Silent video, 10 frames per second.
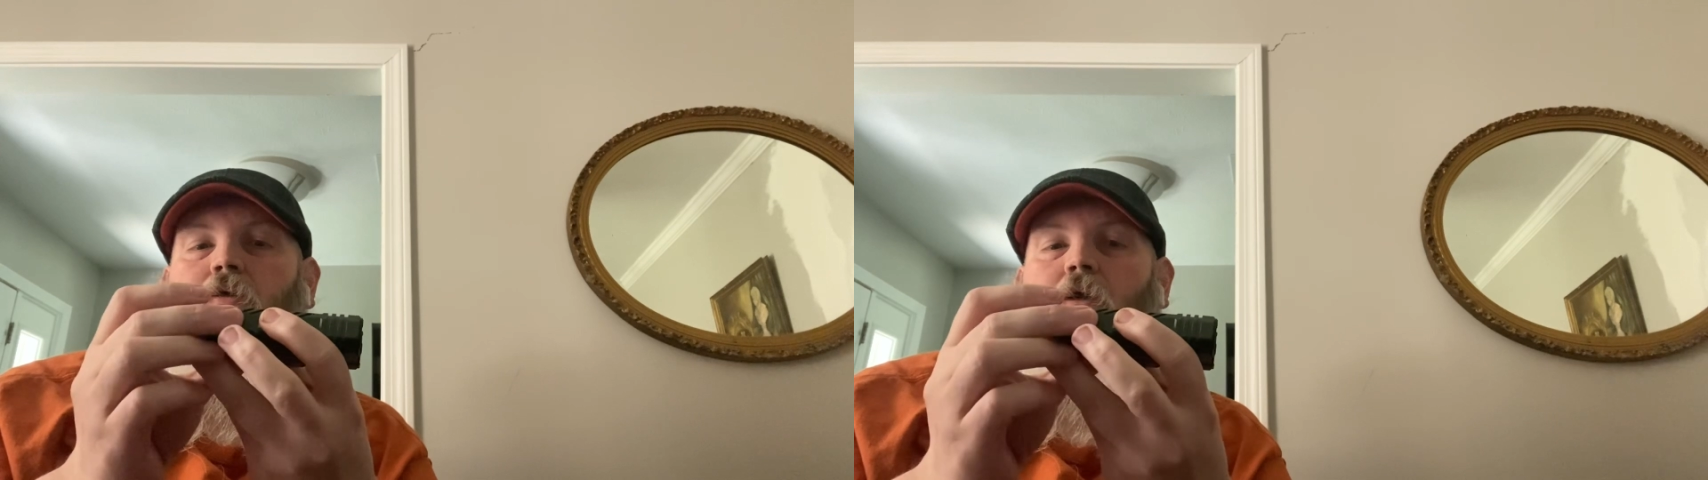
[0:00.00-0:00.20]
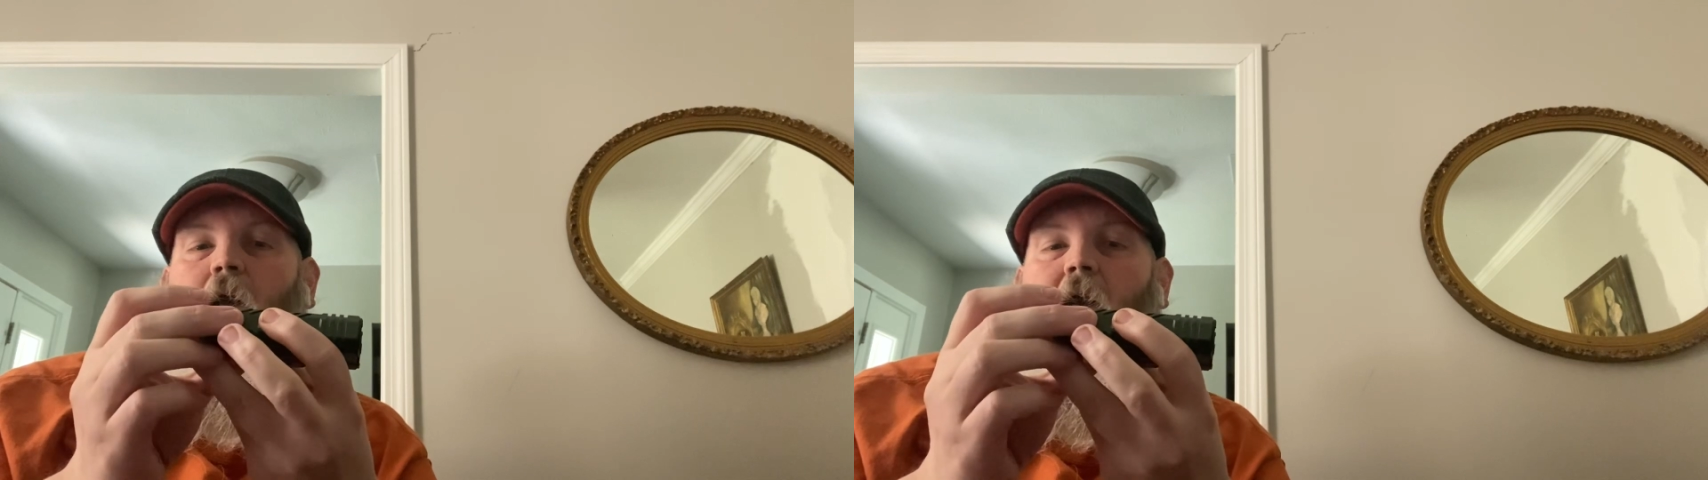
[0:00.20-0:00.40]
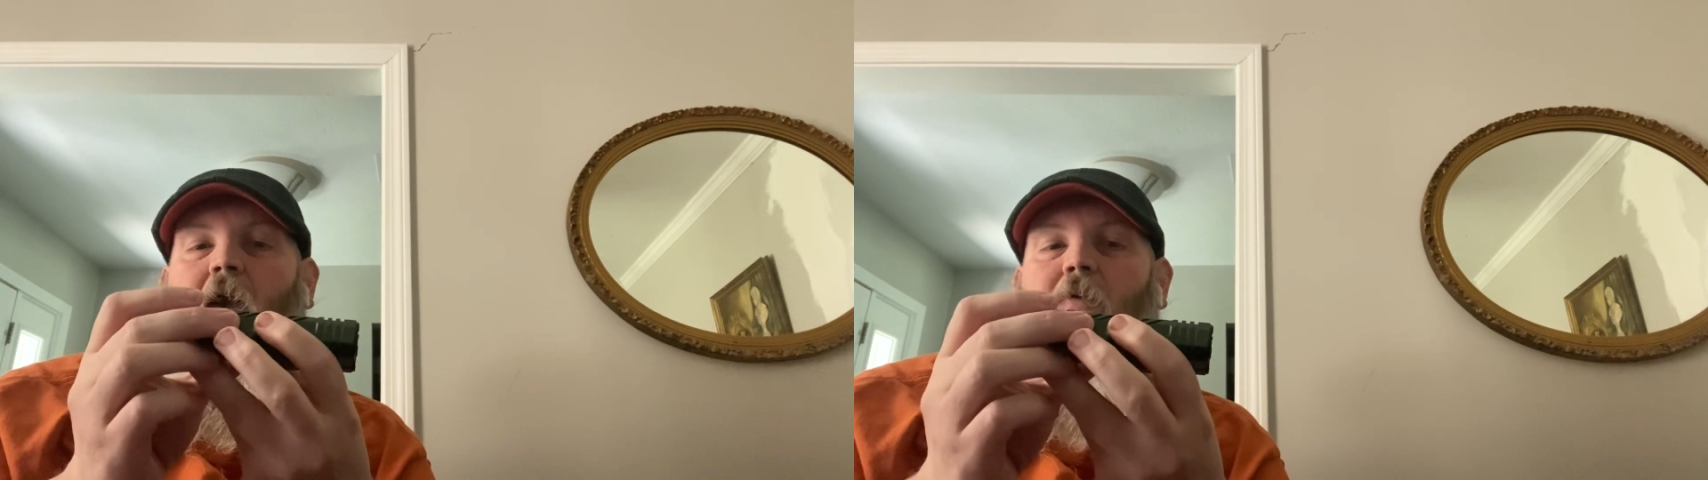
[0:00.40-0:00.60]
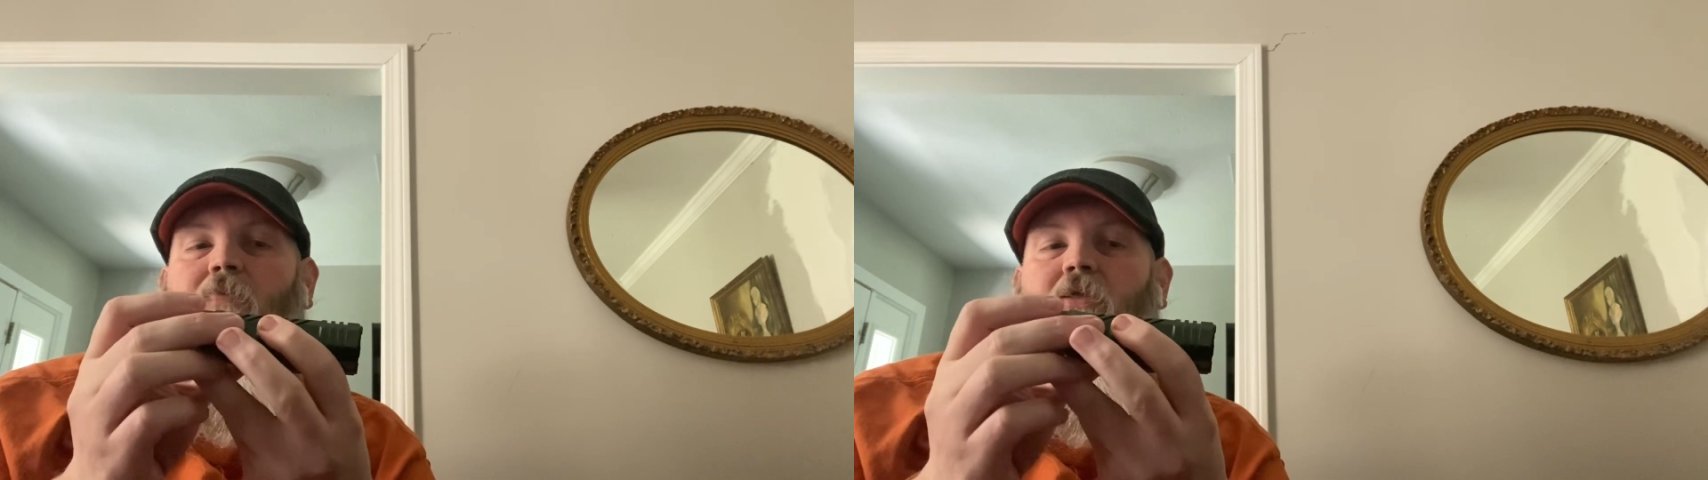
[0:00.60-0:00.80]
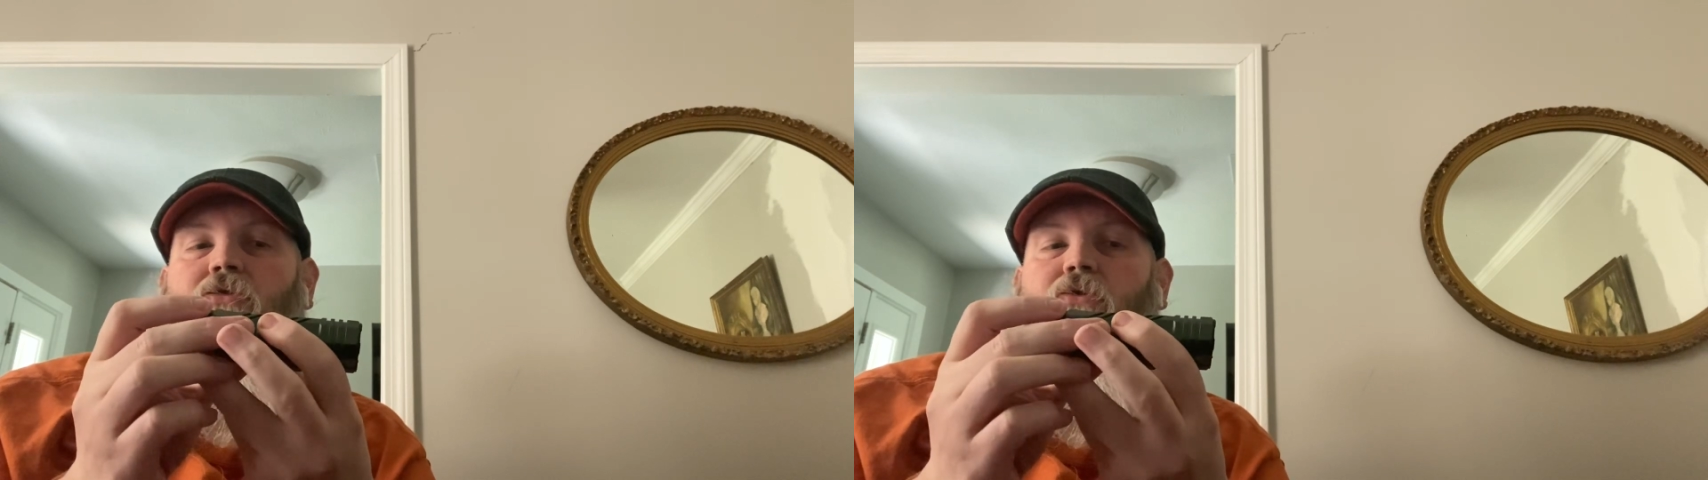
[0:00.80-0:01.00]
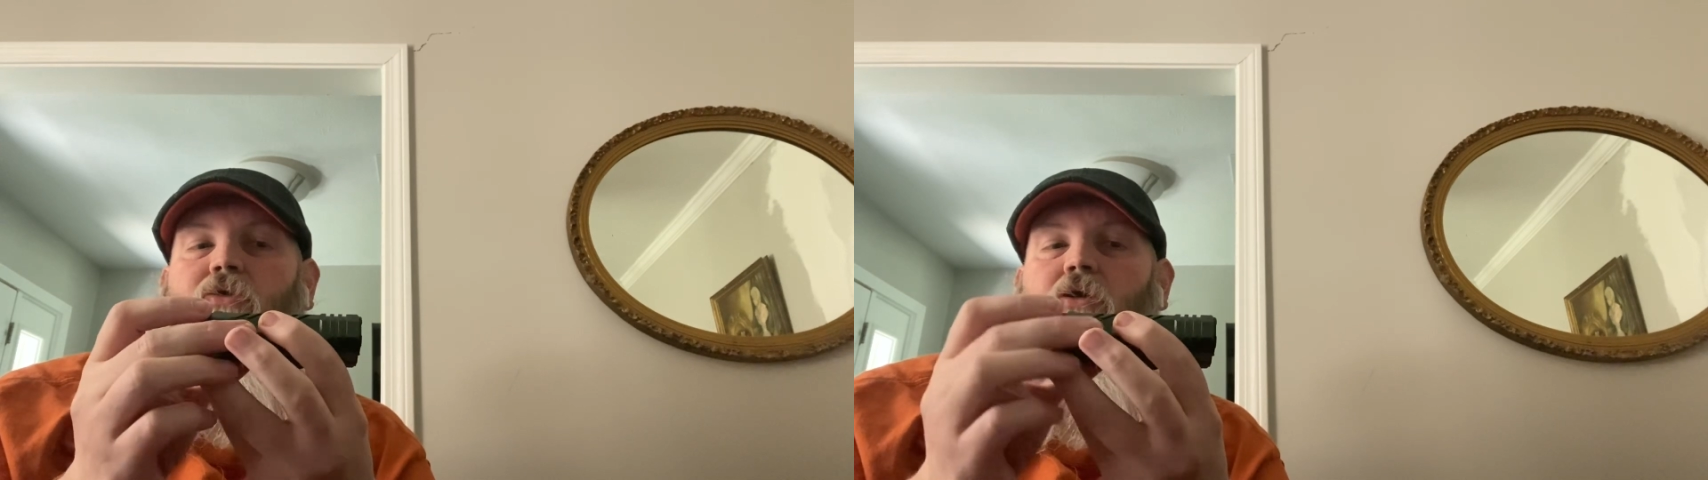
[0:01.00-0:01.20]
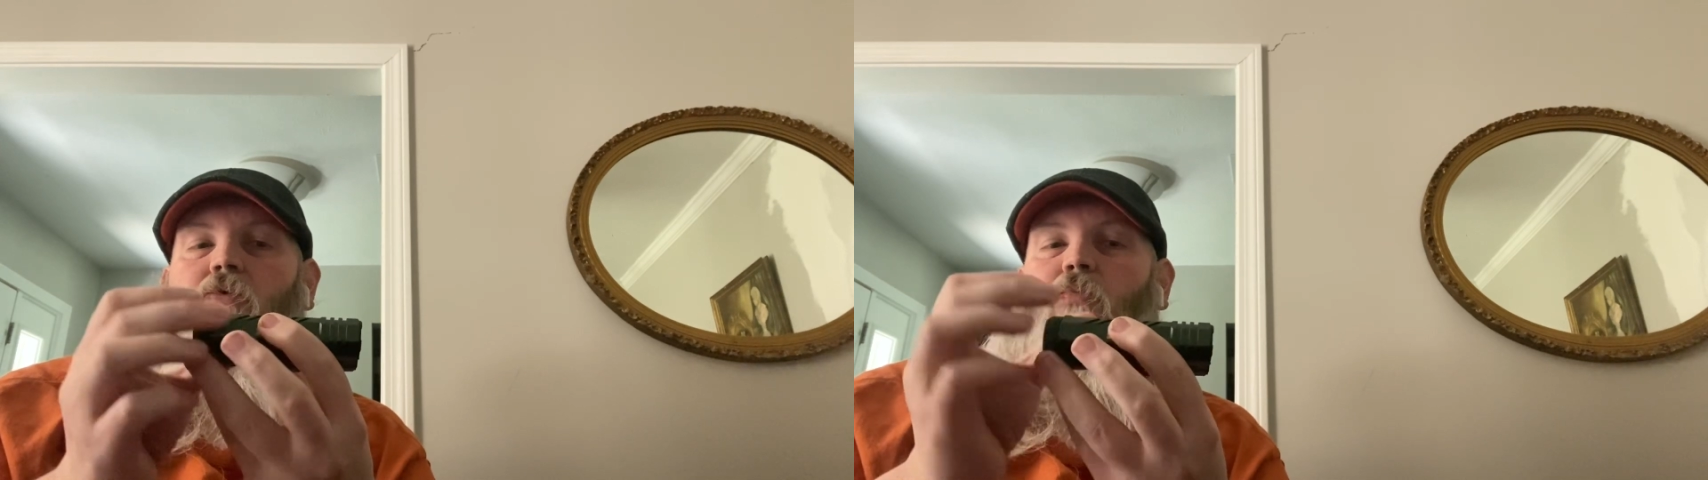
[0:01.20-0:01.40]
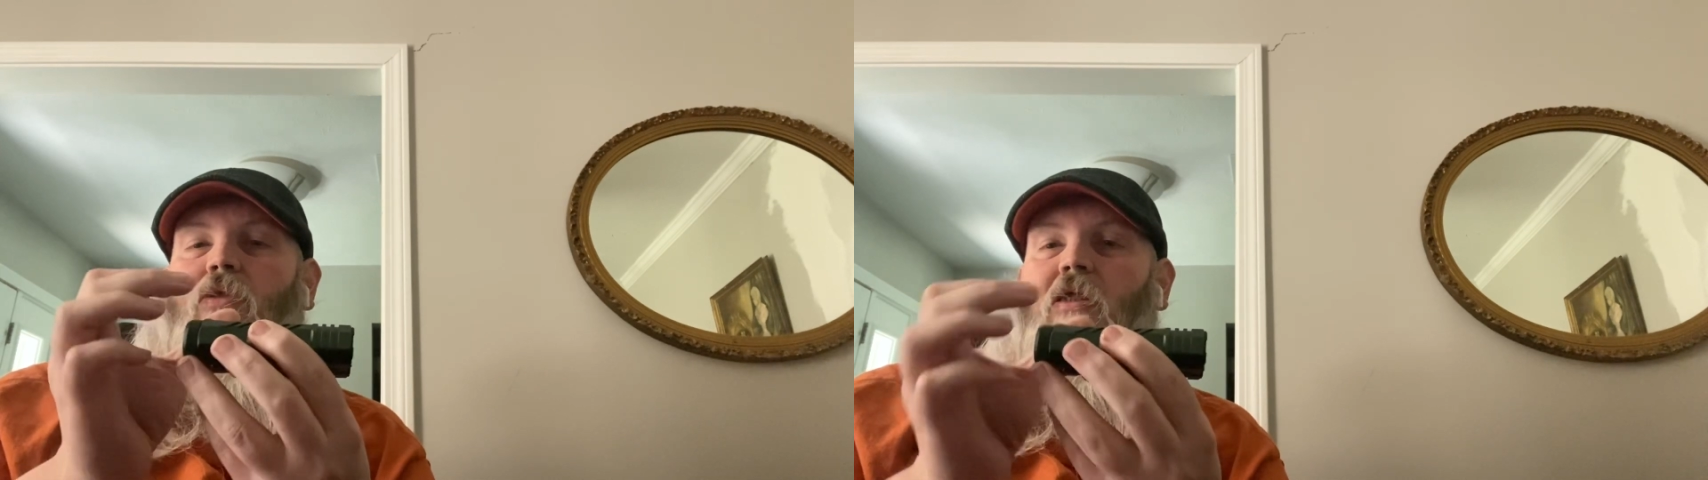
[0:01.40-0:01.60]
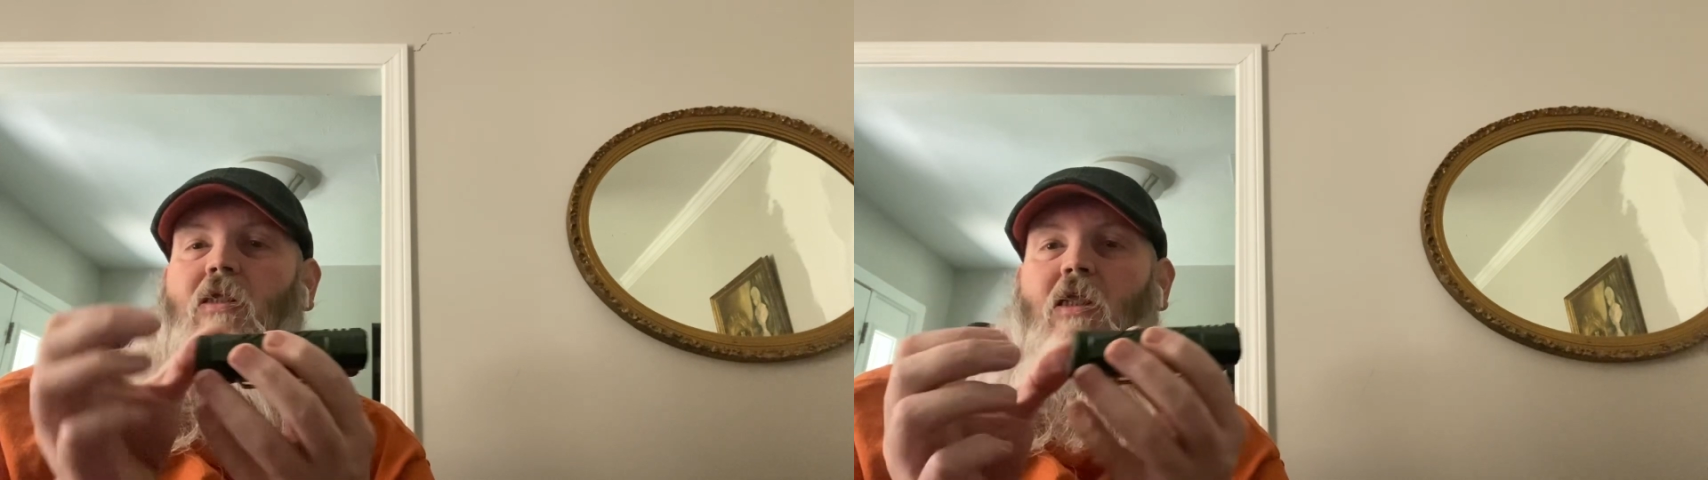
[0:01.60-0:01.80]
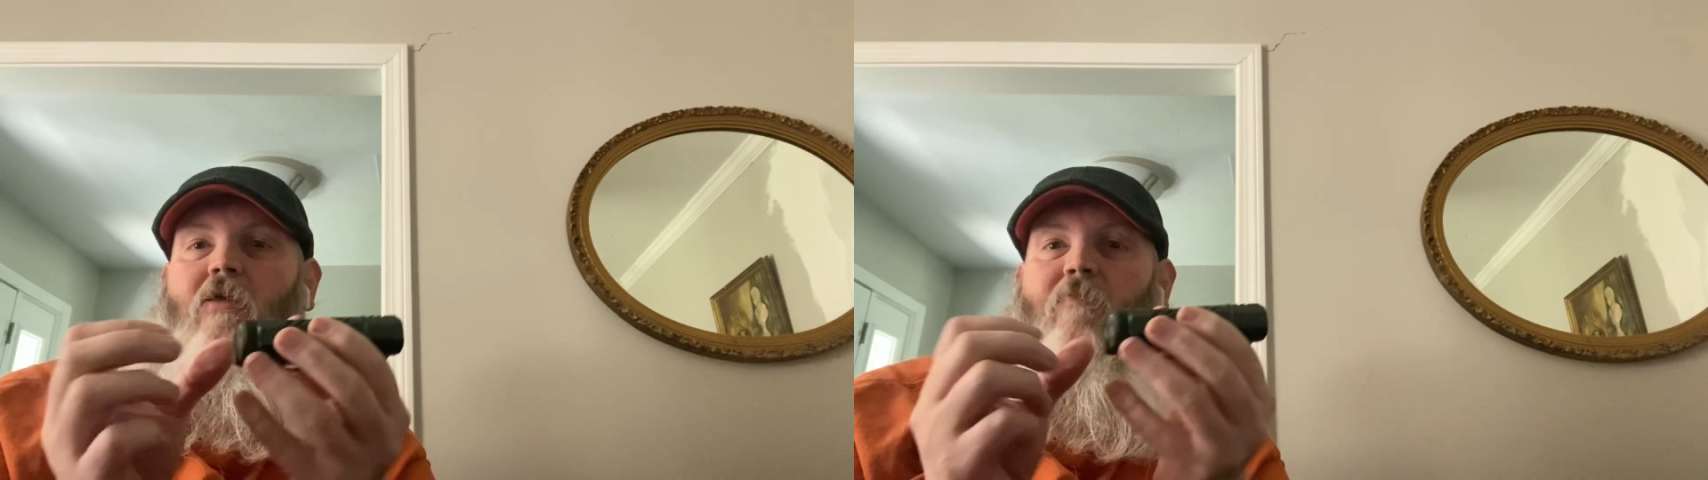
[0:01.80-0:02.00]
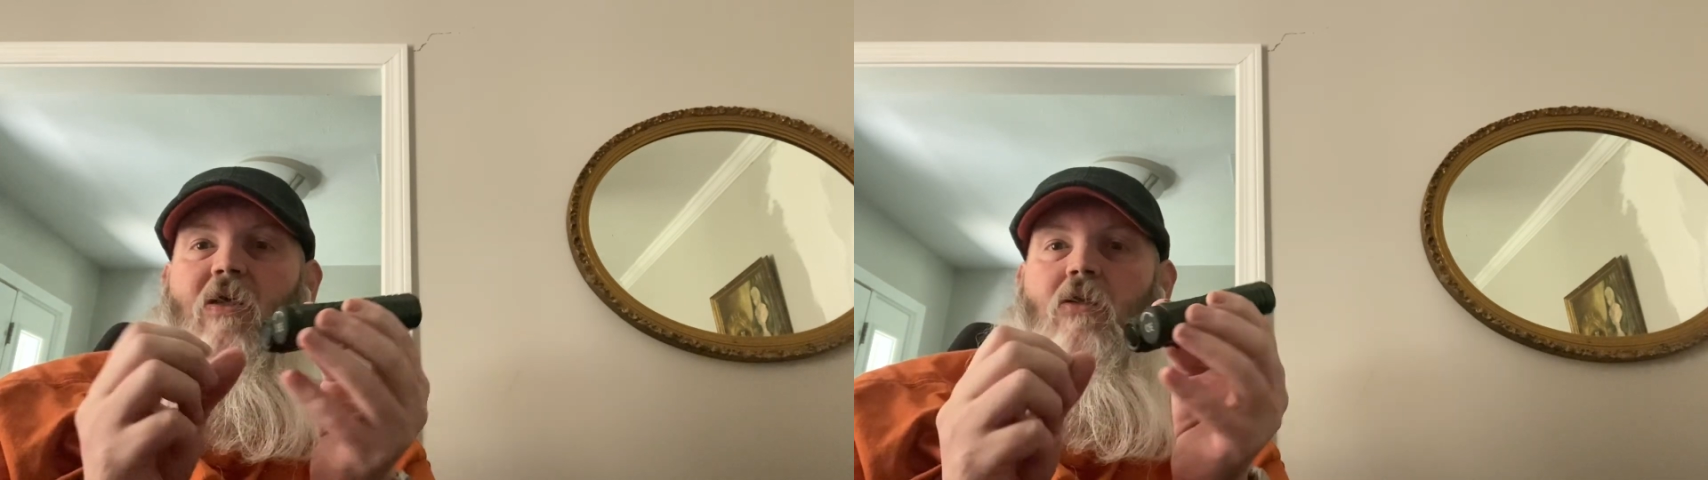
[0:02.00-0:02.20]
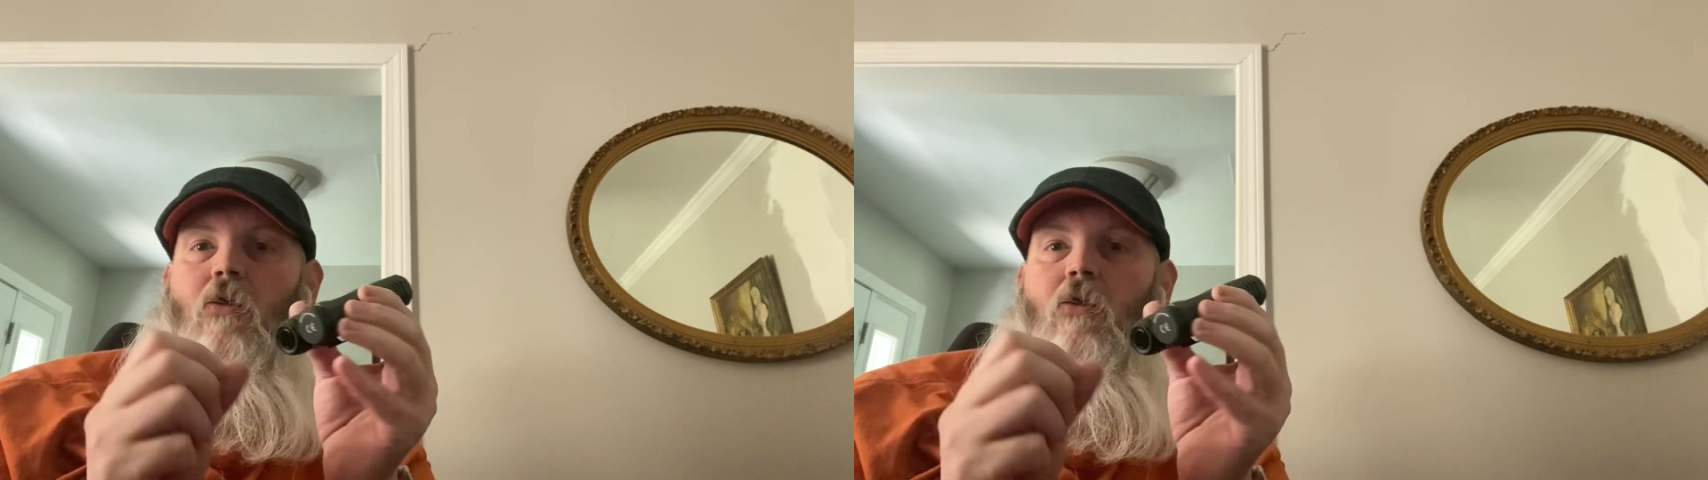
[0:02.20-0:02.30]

having to deal with a little bit